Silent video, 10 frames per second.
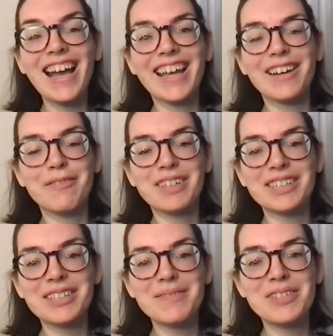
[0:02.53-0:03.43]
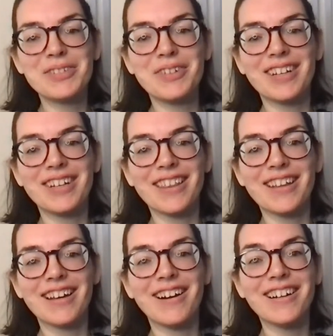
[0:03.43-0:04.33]
Hi, and welcome to
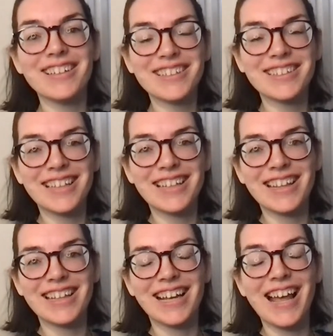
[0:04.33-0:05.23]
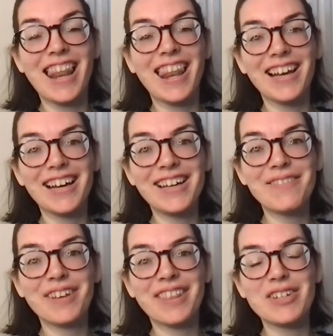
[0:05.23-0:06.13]
another Ask Us Anything
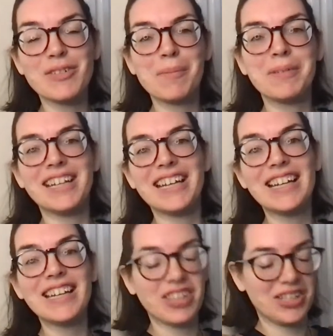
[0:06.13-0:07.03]
live with Intrepid English.